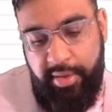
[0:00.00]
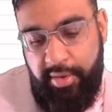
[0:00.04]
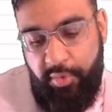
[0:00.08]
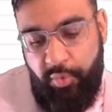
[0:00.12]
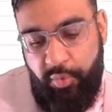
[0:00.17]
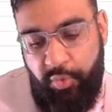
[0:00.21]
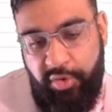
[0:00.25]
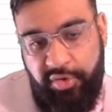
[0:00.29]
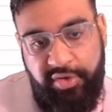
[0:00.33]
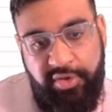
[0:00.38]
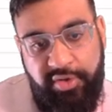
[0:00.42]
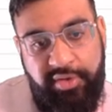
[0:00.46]

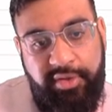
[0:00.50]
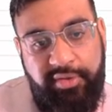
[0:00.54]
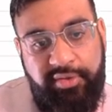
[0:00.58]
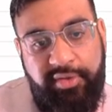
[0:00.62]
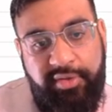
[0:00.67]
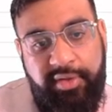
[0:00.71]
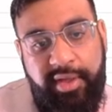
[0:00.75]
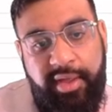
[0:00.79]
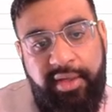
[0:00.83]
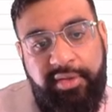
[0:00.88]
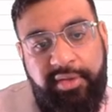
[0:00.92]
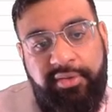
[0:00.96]
which in this
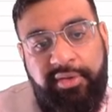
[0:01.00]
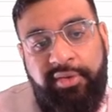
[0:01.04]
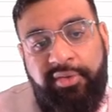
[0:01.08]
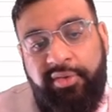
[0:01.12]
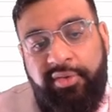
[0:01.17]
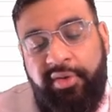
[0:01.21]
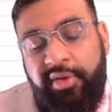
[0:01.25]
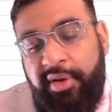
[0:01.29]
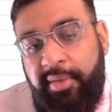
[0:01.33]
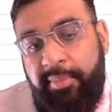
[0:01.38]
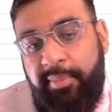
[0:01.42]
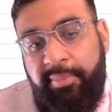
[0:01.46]
case is
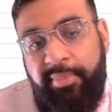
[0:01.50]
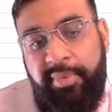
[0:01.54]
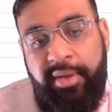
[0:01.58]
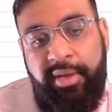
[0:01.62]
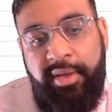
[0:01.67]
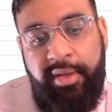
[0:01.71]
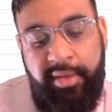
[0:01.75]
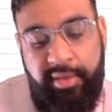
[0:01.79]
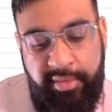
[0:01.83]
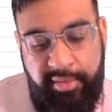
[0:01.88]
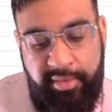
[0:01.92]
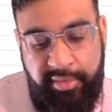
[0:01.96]
going to
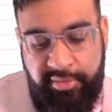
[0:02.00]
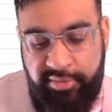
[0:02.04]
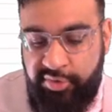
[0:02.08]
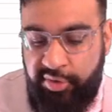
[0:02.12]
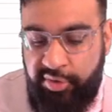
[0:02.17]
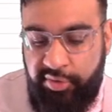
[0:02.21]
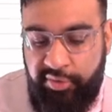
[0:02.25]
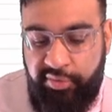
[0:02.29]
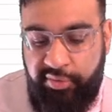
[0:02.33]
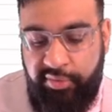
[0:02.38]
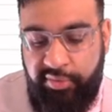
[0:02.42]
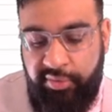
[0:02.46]
be
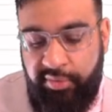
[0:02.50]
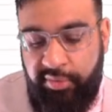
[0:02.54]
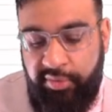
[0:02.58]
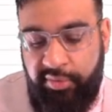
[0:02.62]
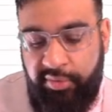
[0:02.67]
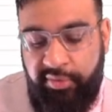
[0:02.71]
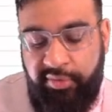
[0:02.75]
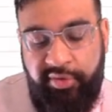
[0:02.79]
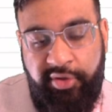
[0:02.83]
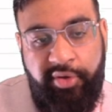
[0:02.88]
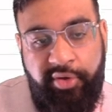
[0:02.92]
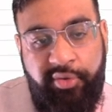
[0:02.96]
just
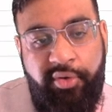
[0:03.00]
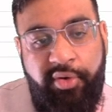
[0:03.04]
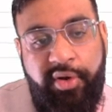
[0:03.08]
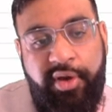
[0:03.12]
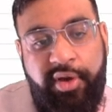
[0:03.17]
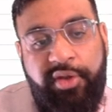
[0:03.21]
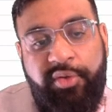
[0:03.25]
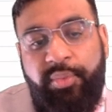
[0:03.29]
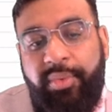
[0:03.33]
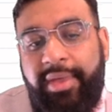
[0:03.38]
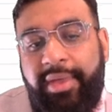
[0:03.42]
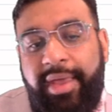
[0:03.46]
0
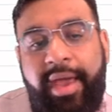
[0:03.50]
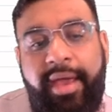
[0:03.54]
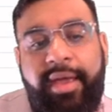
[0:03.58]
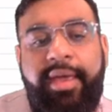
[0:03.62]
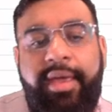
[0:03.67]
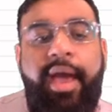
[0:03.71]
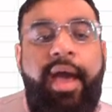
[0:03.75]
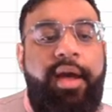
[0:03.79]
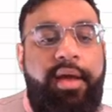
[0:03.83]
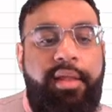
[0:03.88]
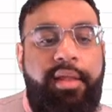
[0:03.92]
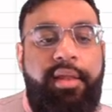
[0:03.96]
because we can't
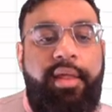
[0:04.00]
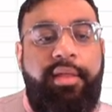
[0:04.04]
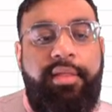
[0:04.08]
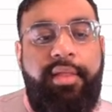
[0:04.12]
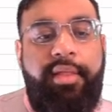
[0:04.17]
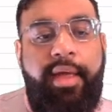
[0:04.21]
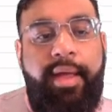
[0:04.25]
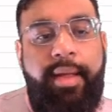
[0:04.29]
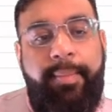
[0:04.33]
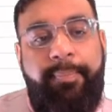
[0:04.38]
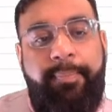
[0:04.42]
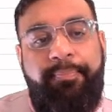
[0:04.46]
calculate
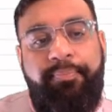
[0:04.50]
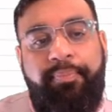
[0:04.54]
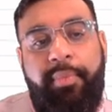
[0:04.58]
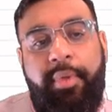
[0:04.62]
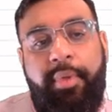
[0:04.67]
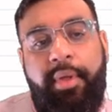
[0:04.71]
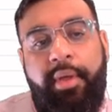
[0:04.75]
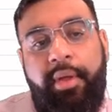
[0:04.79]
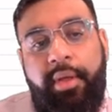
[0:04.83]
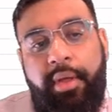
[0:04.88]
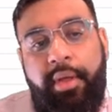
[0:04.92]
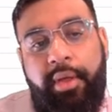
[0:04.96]
that.
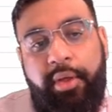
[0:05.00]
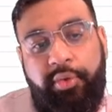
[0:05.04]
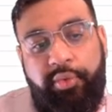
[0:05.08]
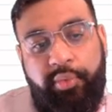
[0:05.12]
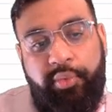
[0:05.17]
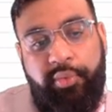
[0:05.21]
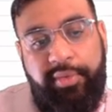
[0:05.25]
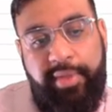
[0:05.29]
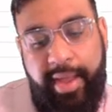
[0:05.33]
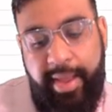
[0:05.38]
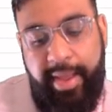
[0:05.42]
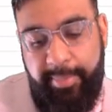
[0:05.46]
So
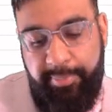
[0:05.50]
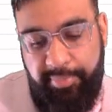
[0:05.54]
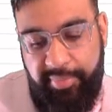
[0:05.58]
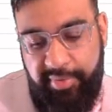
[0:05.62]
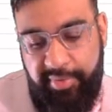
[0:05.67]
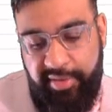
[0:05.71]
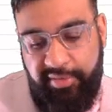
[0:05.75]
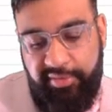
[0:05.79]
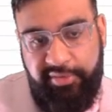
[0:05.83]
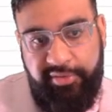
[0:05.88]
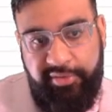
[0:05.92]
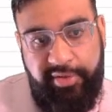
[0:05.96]
that
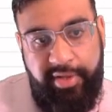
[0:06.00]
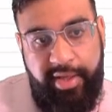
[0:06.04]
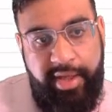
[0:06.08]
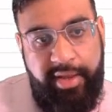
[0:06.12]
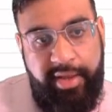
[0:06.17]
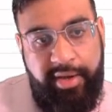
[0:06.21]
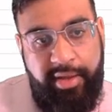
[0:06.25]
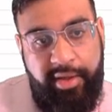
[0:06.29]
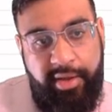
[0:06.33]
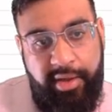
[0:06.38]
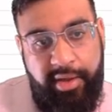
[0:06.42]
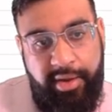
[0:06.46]
being said,
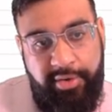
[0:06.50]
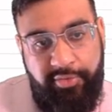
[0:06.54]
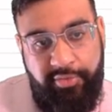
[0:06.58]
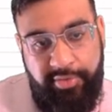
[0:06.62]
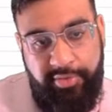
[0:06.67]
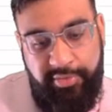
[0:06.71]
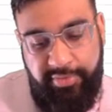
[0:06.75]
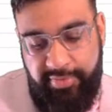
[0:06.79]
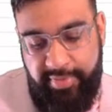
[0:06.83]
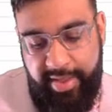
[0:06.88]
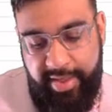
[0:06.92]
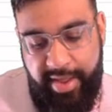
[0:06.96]

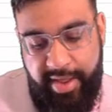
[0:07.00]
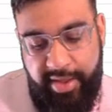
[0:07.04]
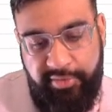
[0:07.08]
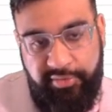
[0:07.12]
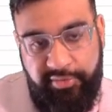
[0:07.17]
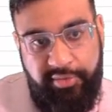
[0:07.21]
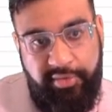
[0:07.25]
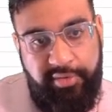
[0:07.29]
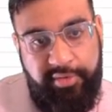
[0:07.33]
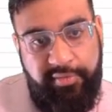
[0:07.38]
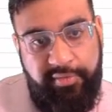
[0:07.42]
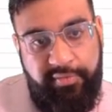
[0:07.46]

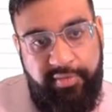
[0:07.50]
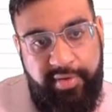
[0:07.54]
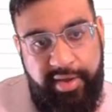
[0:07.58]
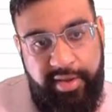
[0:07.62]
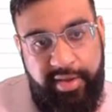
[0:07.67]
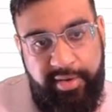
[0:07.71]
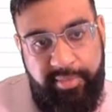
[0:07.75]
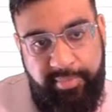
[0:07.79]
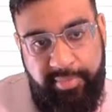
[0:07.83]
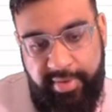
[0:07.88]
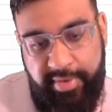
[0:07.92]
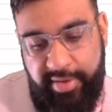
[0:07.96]
100,000
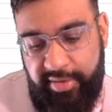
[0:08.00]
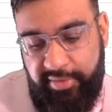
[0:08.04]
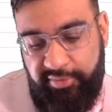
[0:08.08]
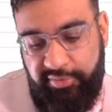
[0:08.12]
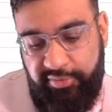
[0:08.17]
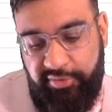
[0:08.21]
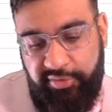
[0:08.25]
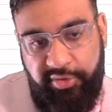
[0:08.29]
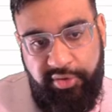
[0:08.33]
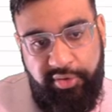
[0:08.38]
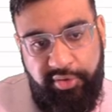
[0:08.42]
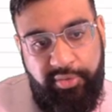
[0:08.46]
divided by
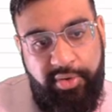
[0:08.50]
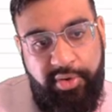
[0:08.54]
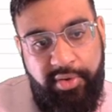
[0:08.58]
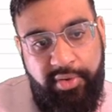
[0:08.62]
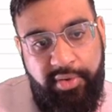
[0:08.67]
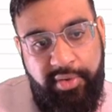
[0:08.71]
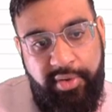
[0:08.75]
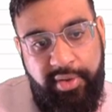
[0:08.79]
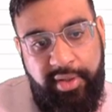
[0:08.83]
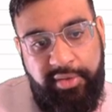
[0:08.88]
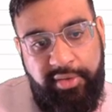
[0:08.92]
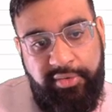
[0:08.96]

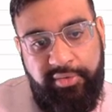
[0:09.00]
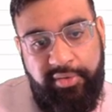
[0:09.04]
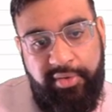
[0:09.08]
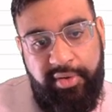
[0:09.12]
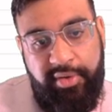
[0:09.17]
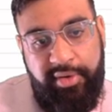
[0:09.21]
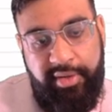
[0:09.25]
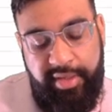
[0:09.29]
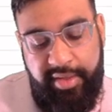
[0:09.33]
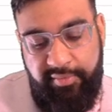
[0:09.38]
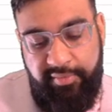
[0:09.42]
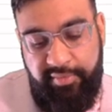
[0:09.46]
0 is going
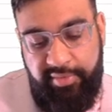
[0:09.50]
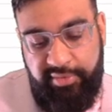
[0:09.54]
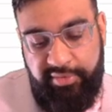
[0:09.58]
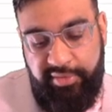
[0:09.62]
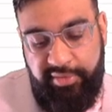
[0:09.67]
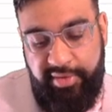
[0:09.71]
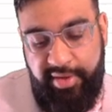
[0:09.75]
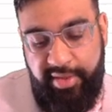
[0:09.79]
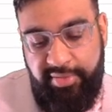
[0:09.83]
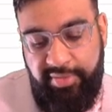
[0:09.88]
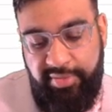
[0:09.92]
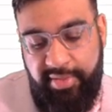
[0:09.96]
to give us
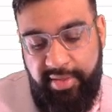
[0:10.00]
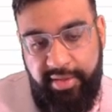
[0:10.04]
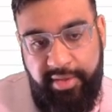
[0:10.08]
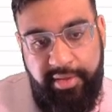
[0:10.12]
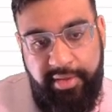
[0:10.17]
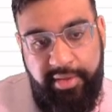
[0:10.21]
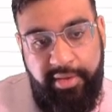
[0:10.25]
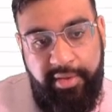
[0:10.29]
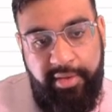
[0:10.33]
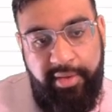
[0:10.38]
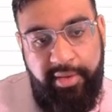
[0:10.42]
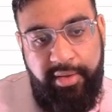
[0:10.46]
nothing,
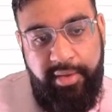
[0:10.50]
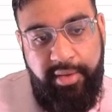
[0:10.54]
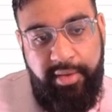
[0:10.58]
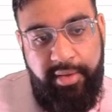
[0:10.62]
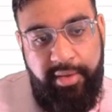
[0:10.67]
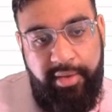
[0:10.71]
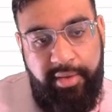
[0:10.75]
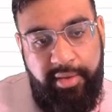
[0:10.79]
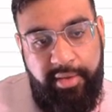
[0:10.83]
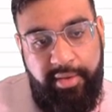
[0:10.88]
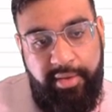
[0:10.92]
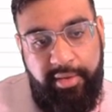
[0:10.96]

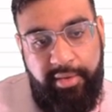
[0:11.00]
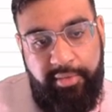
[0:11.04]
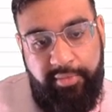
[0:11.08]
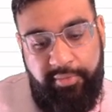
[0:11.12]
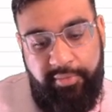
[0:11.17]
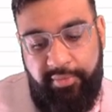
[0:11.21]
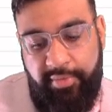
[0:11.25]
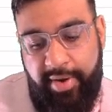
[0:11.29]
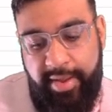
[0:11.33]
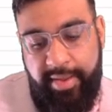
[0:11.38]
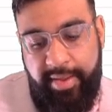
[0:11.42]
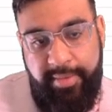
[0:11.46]

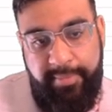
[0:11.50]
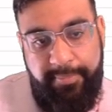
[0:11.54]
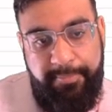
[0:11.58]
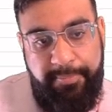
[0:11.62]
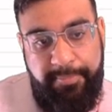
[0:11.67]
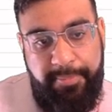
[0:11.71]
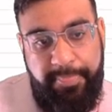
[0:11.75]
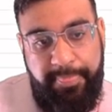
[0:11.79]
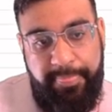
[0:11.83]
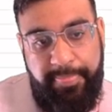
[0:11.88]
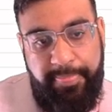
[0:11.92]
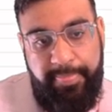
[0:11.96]
right?
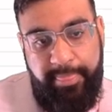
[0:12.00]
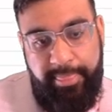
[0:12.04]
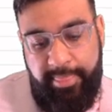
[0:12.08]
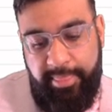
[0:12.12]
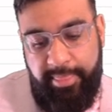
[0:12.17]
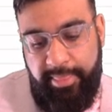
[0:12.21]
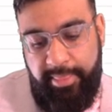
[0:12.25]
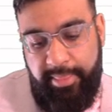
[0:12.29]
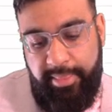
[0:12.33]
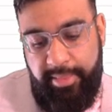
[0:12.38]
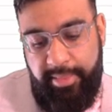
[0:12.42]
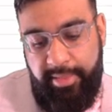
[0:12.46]

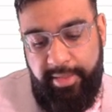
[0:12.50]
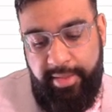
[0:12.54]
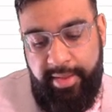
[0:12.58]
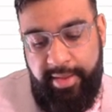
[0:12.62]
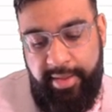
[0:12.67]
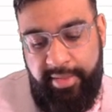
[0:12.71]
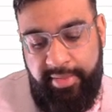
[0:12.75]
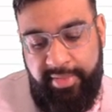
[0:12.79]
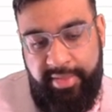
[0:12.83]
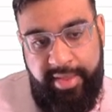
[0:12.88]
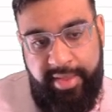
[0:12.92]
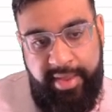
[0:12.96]

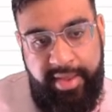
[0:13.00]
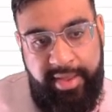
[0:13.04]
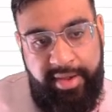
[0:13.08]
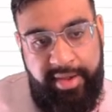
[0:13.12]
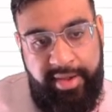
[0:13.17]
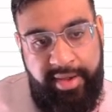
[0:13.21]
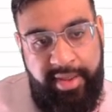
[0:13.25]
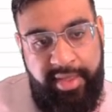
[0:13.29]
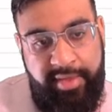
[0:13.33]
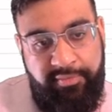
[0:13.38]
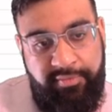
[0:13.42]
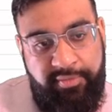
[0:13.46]
And then
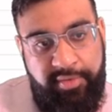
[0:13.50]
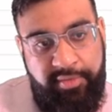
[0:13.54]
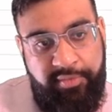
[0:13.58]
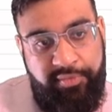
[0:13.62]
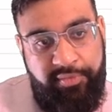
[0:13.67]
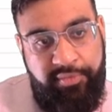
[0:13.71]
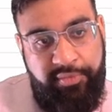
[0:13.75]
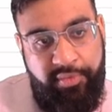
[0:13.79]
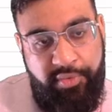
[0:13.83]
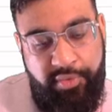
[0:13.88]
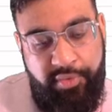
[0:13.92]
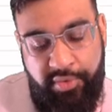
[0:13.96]
even
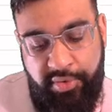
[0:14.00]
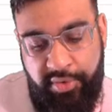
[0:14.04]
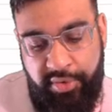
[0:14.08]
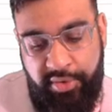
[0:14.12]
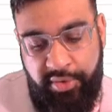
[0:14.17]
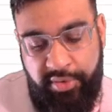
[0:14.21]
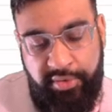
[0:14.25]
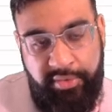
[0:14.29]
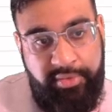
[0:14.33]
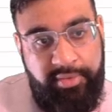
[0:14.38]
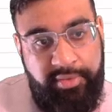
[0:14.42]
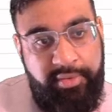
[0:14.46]

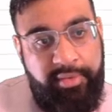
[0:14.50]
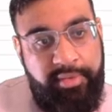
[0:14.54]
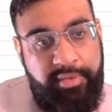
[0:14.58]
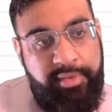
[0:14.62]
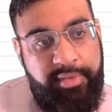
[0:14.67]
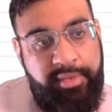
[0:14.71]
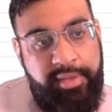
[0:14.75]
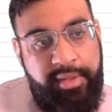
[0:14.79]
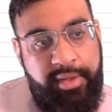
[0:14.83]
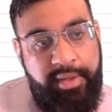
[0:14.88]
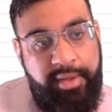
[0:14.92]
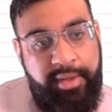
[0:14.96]
for
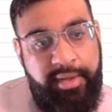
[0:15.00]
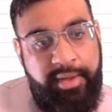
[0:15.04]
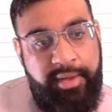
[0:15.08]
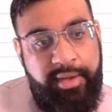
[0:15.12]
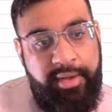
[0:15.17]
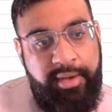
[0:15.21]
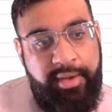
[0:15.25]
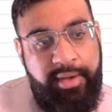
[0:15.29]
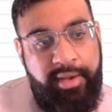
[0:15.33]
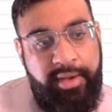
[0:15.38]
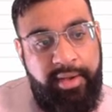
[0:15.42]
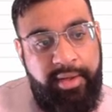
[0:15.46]

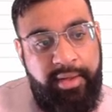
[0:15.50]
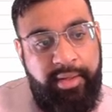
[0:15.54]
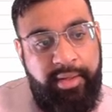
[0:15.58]
the